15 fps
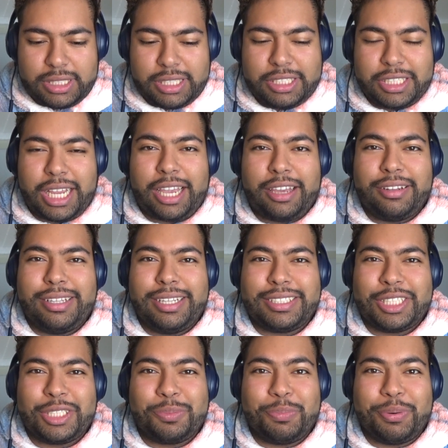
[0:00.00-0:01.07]
CGI on
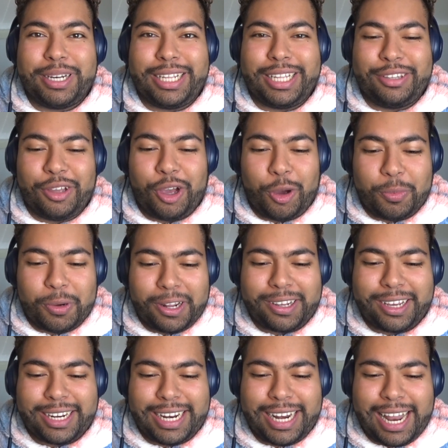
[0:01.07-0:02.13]
this is pretty dope, not gonna